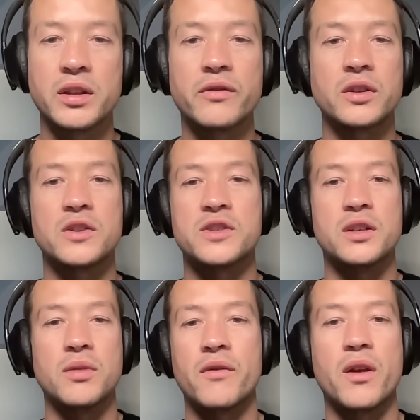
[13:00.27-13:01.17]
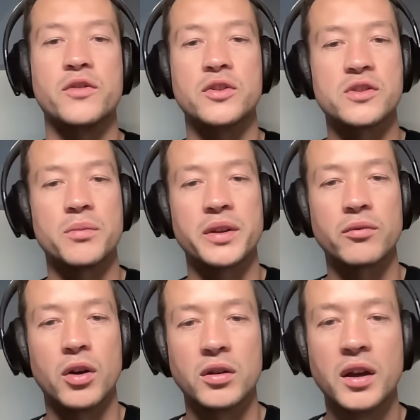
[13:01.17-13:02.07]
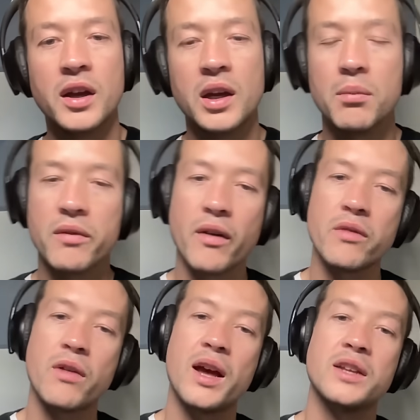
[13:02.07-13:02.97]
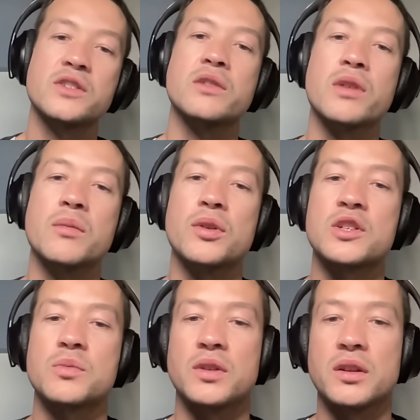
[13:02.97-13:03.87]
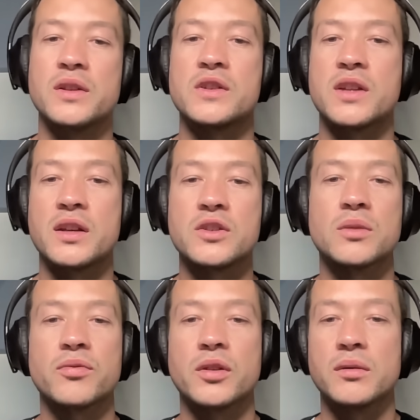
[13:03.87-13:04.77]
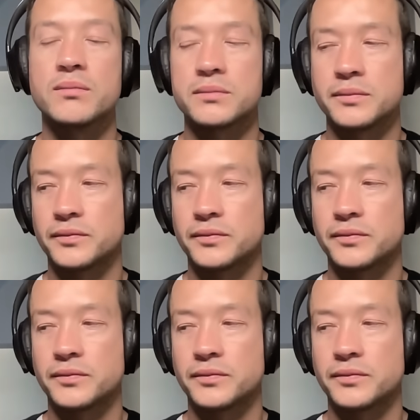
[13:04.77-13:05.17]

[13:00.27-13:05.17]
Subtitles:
don't even consider whether they've done something wrong, and we very rarely see reimbursement at this stage up front.